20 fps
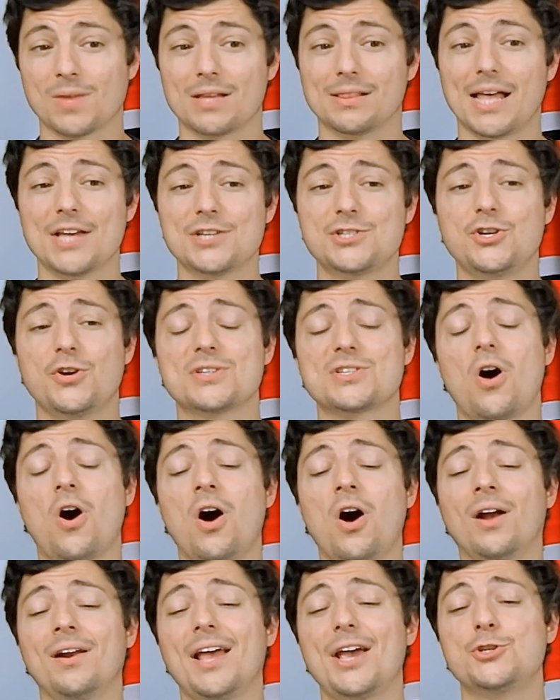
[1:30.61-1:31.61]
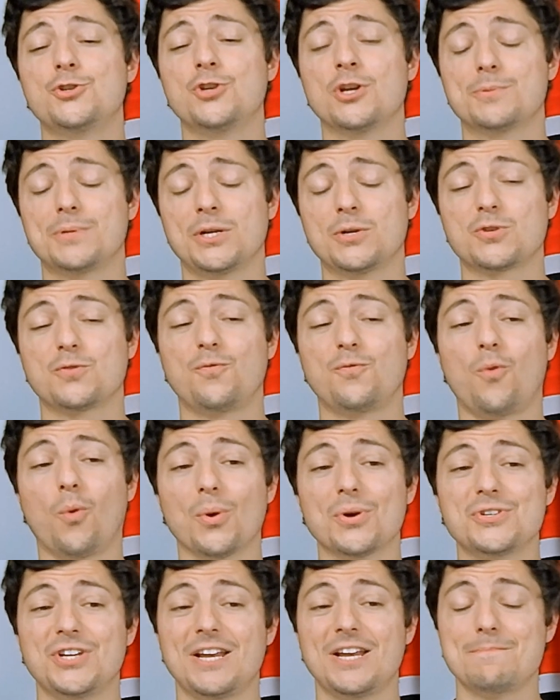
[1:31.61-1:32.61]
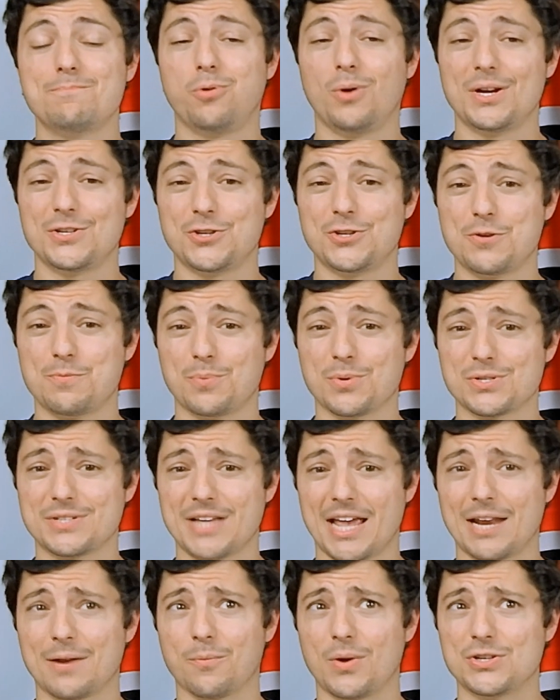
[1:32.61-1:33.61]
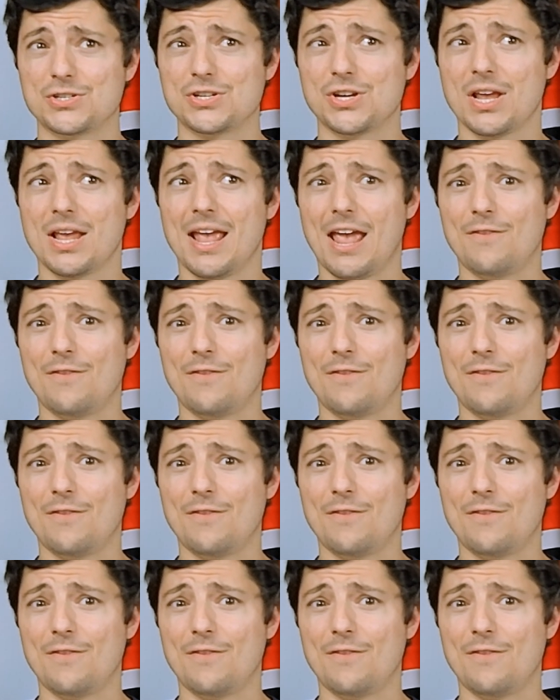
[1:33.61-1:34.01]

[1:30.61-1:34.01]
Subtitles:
Last year, his on-ice shooting percentage was 14.2%, which,